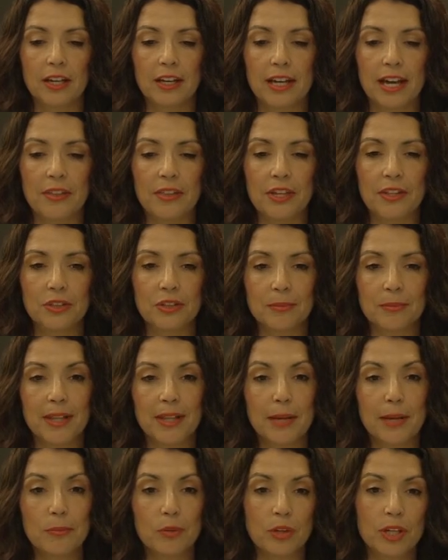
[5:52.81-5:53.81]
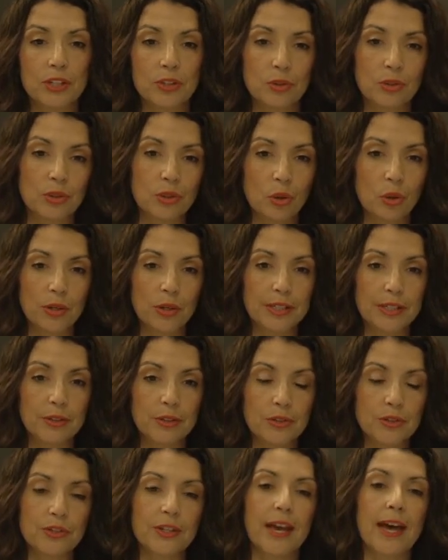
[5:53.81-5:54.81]
and then some library
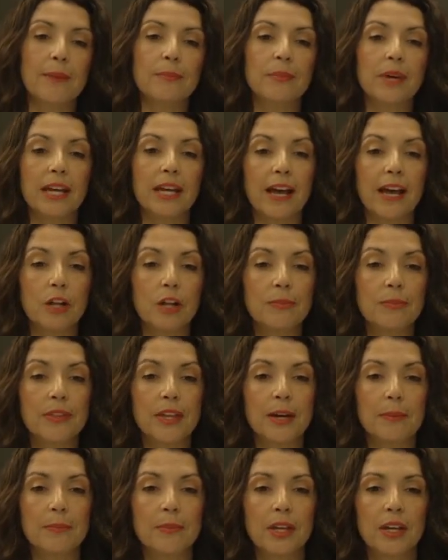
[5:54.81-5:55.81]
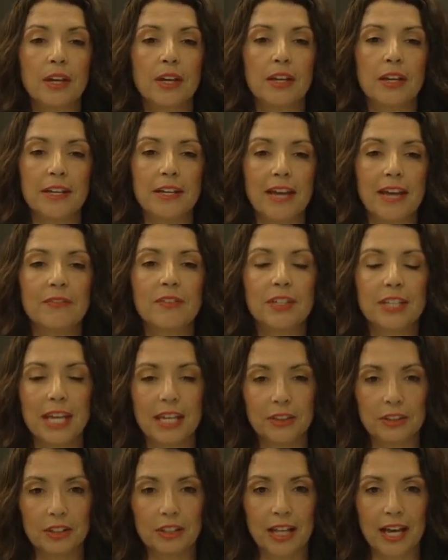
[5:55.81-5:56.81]
tutorials that might help them
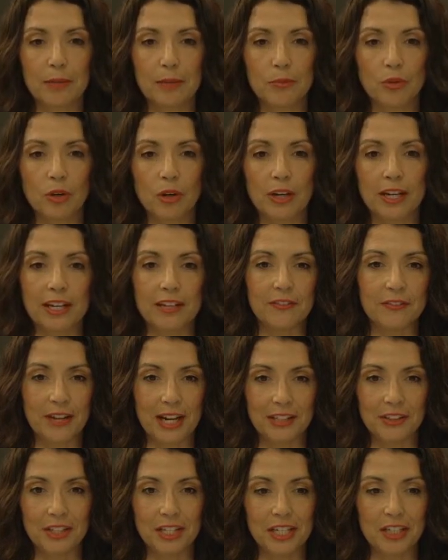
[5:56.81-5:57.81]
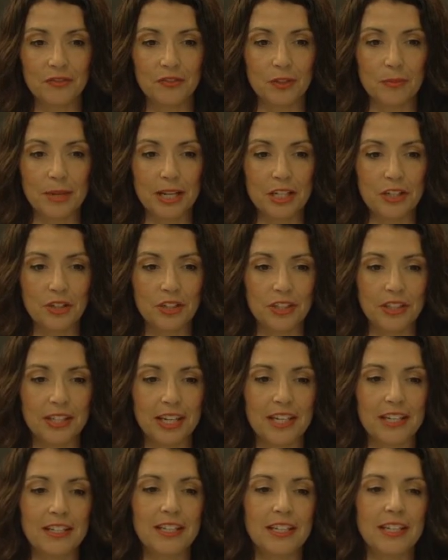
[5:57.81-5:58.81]
navigate the library and find the information
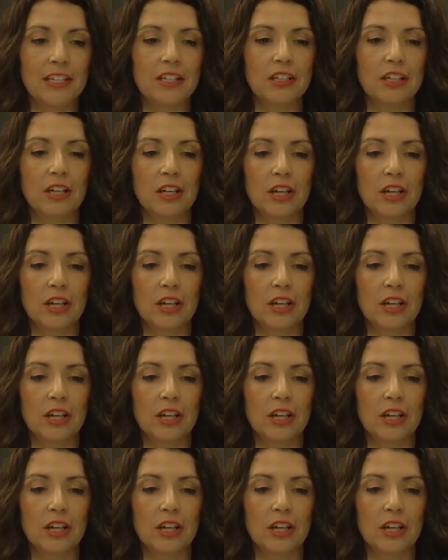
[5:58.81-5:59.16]
they need.